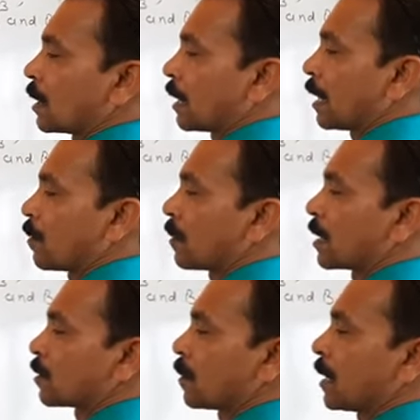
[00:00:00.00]
A
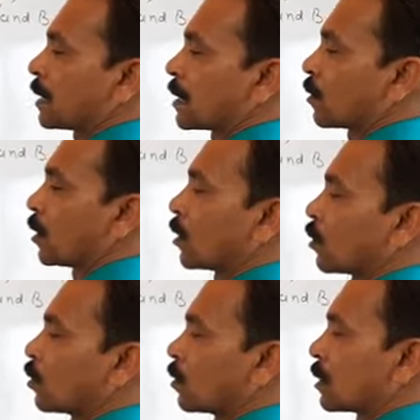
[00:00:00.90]
plus b is equal
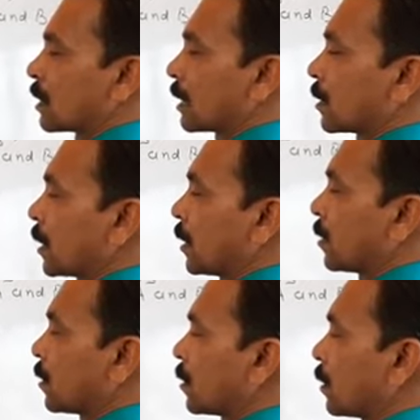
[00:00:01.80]
to
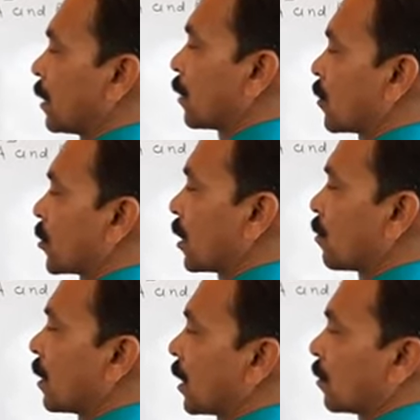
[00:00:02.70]
60. Equation
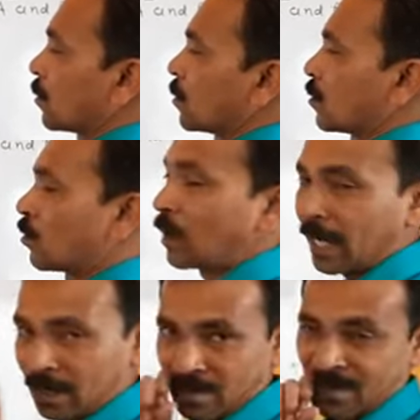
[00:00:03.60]
number
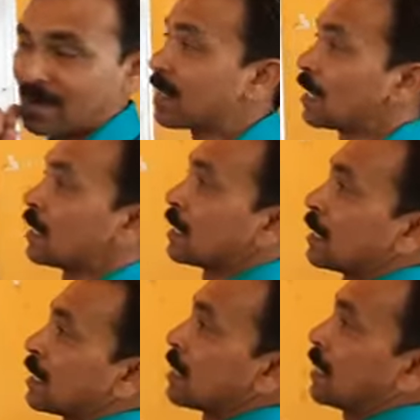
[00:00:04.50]
1.
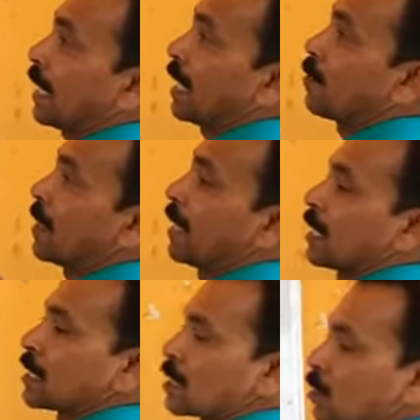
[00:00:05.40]
Second bit
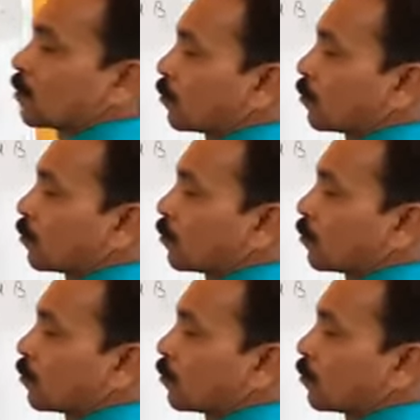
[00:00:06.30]
is